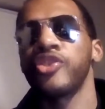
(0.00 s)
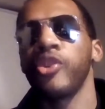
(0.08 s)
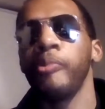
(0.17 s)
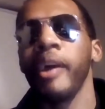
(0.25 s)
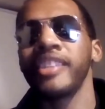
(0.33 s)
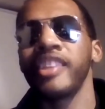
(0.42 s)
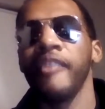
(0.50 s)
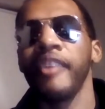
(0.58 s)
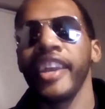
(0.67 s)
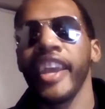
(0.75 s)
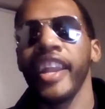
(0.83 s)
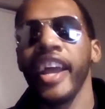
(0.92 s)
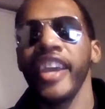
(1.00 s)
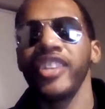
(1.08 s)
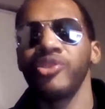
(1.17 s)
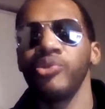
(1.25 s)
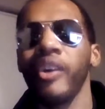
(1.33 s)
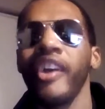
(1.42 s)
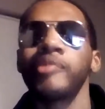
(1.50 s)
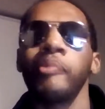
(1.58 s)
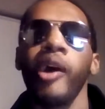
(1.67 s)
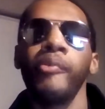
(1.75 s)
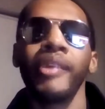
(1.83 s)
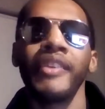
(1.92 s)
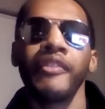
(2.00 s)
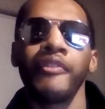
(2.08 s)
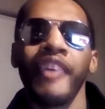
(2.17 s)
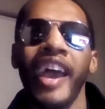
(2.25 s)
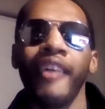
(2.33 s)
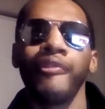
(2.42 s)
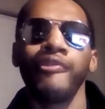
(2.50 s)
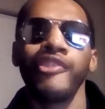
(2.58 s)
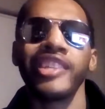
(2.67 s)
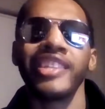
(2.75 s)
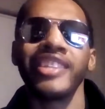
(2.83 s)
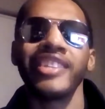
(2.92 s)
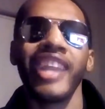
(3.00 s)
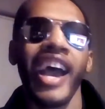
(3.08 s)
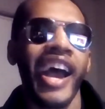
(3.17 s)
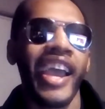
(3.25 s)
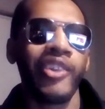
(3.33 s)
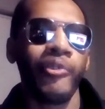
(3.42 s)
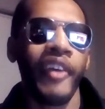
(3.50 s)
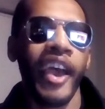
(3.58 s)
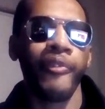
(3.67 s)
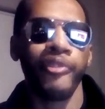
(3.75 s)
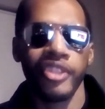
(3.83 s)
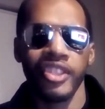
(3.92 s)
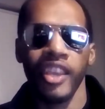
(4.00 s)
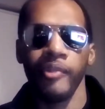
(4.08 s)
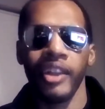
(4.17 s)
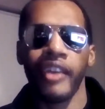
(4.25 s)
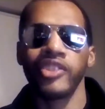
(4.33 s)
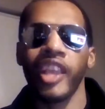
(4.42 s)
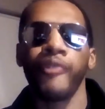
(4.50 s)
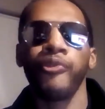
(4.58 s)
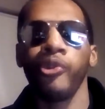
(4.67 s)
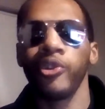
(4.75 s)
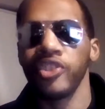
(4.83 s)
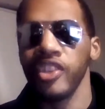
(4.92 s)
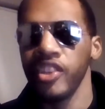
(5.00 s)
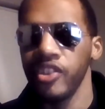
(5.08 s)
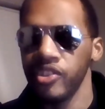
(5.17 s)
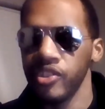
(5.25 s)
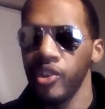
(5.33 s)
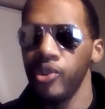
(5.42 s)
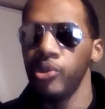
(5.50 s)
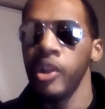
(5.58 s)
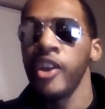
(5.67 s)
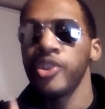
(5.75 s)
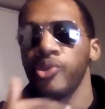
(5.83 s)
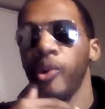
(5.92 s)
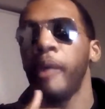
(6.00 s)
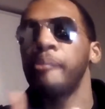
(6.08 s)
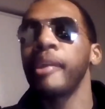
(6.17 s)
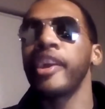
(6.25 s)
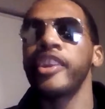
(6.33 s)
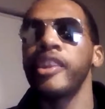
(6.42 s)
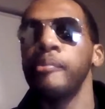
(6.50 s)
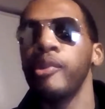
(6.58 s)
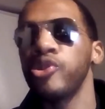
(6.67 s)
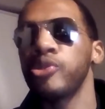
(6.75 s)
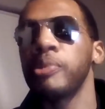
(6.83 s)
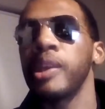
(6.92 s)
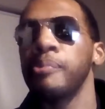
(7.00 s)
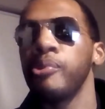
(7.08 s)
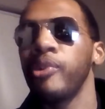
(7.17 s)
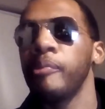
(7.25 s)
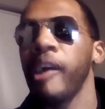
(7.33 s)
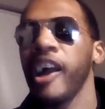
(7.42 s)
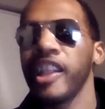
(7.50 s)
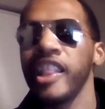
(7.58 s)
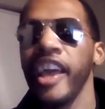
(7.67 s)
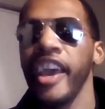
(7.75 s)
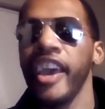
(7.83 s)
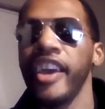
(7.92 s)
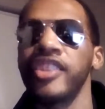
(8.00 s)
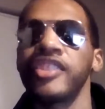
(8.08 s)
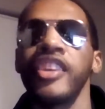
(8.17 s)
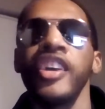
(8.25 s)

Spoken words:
So by the time I got in high school, I was about maybe 5'9" or 5'10" when I was like 14 years old. So I'm bigger than most people in my class.